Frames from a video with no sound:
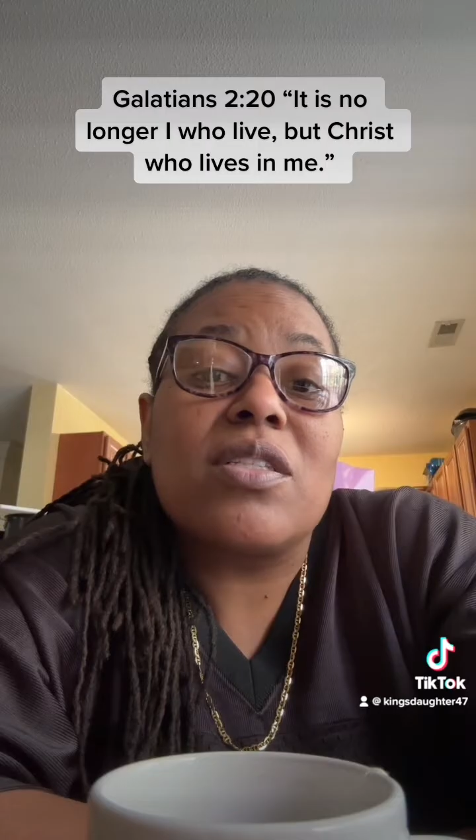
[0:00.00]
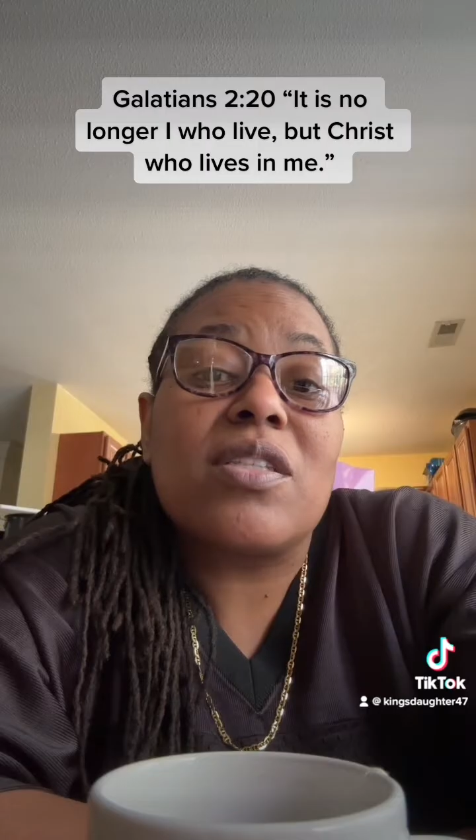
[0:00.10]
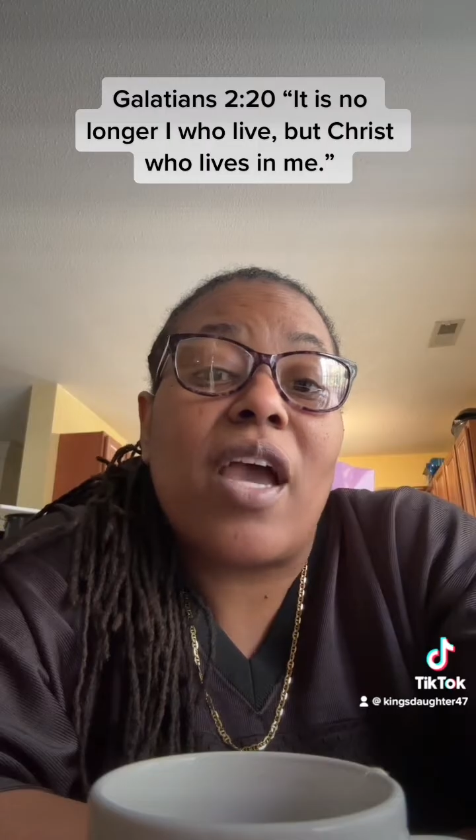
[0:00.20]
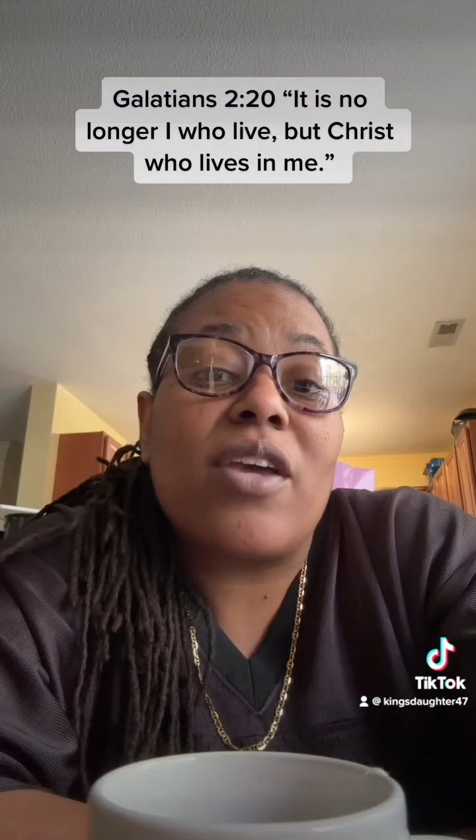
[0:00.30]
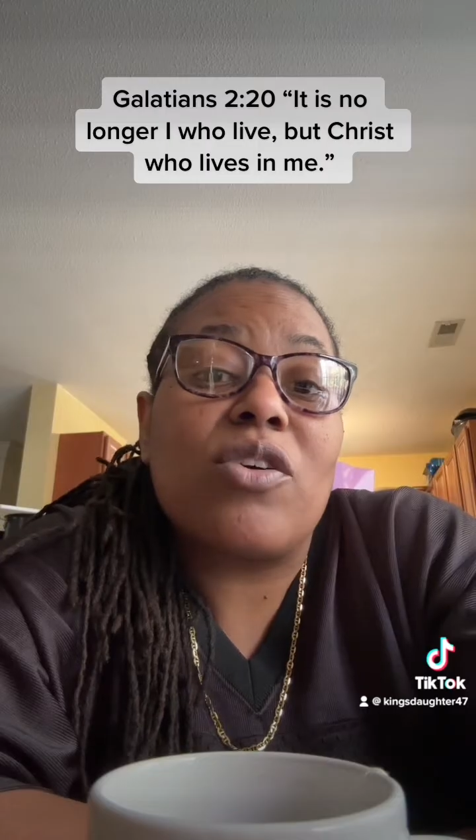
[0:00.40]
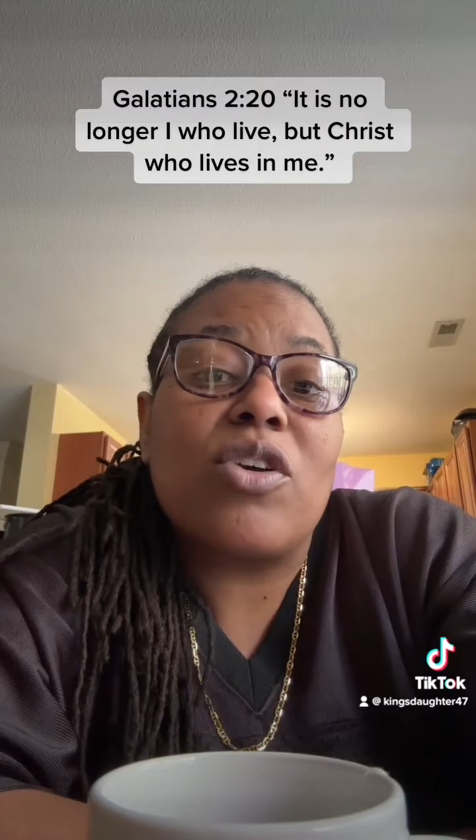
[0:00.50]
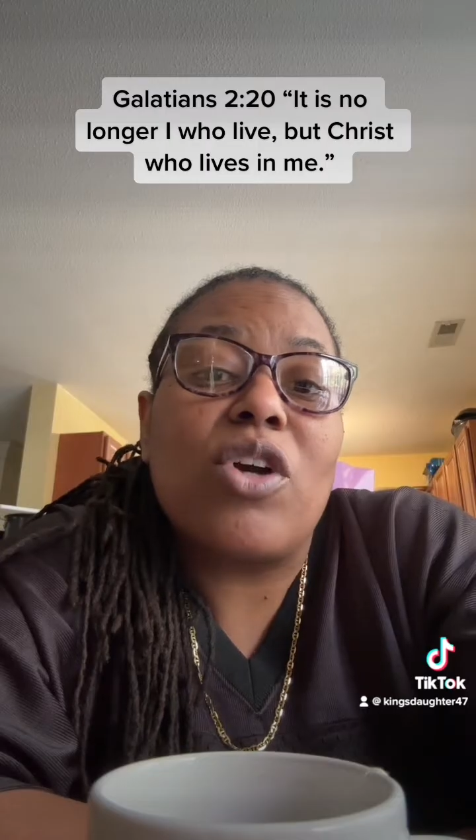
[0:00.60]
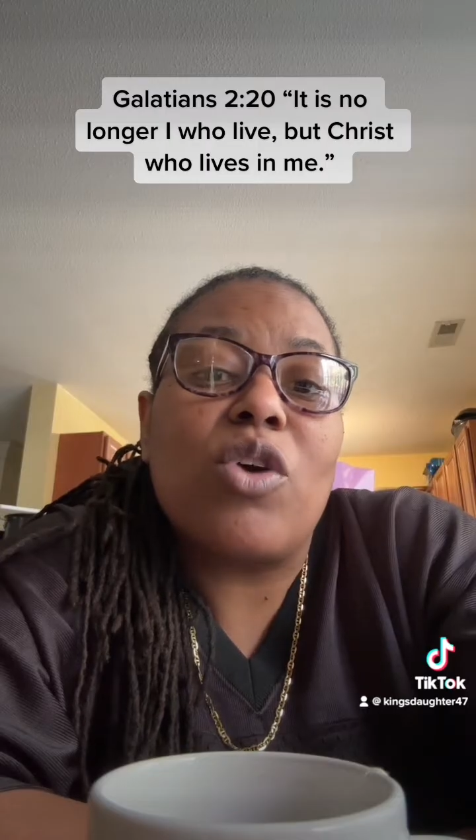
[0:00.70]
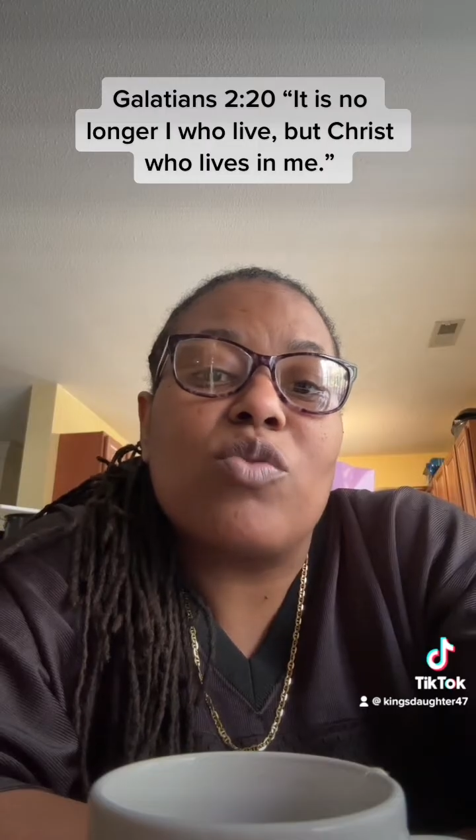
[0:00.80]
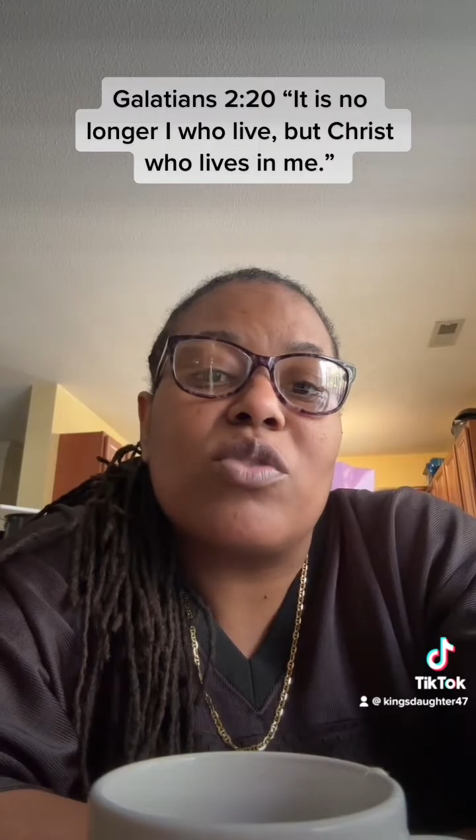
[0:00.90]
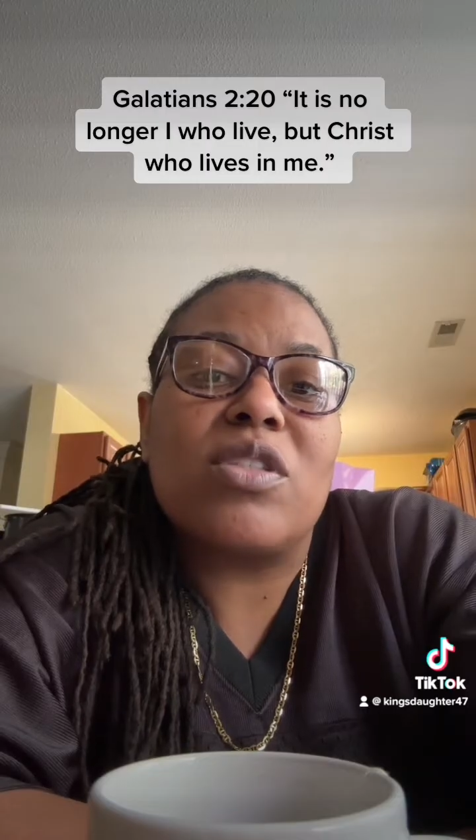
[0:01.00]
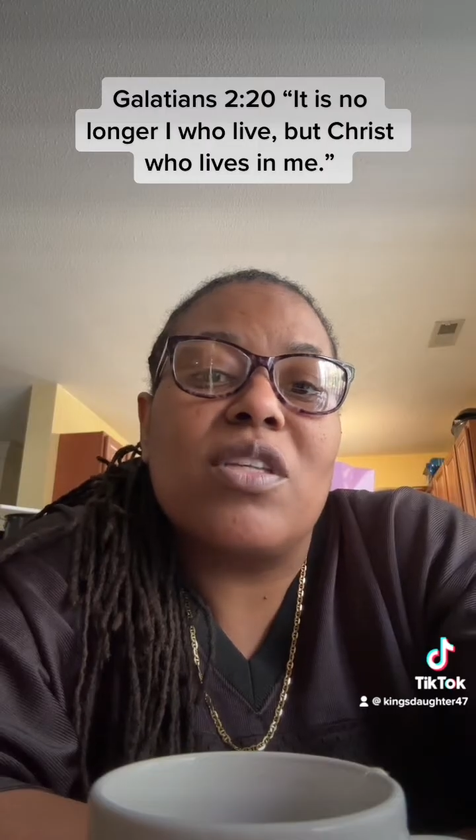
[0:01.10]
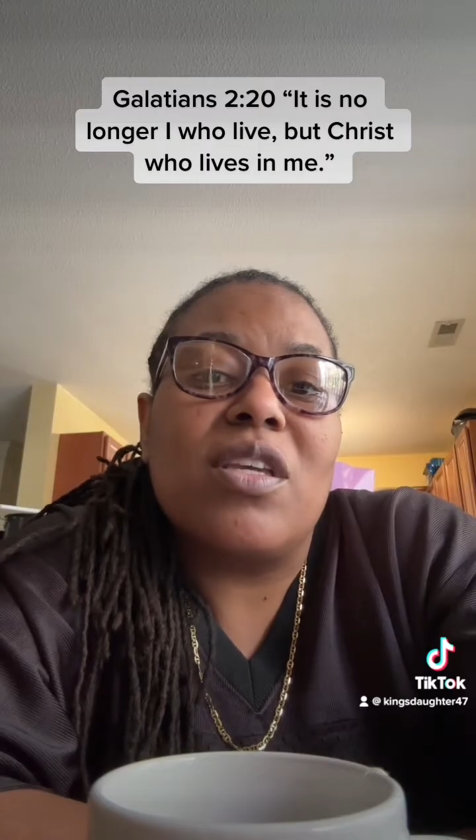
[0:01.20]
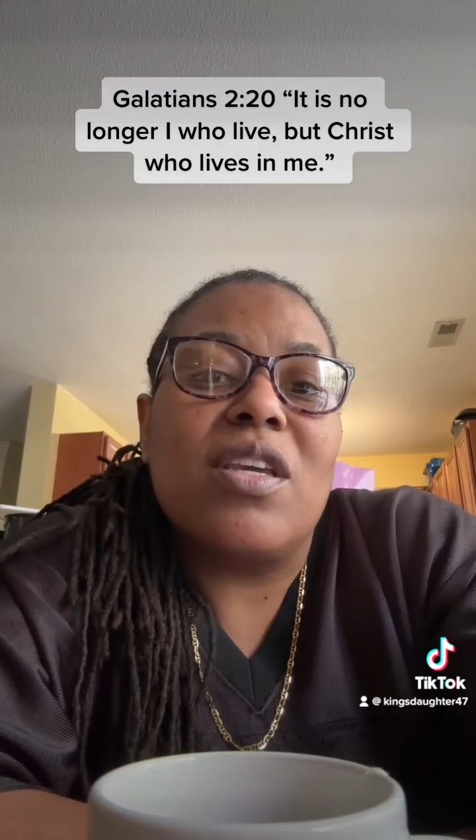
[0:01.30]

titled Ghosts.